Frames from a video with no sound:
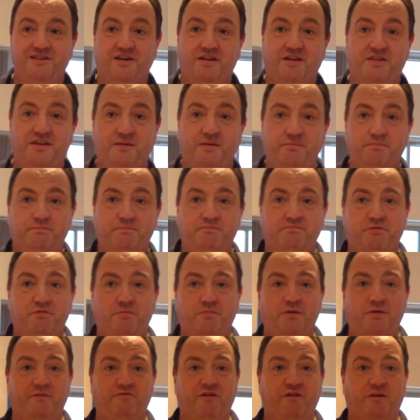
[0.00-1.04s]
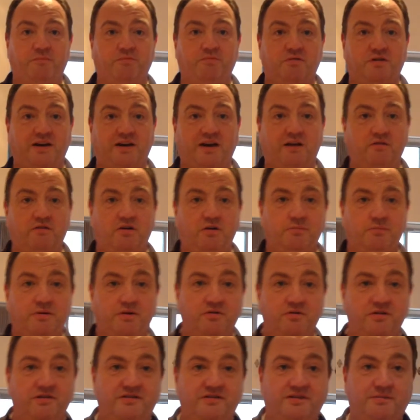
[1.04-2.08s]
And I think probably Frank Buglioni will be
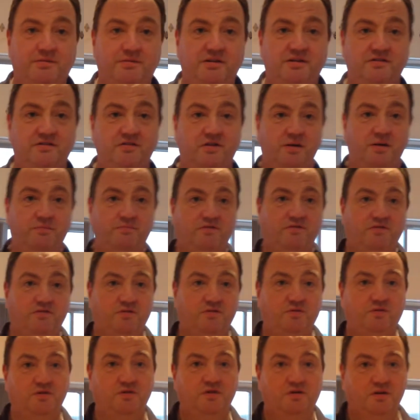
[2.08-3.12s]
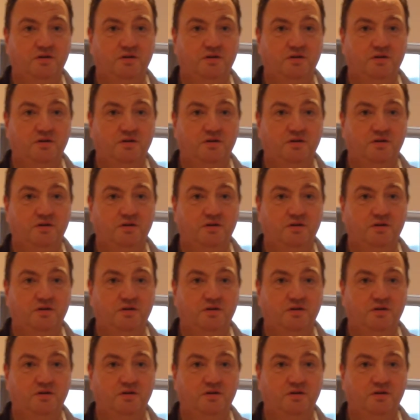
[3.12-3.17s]
on the similar time to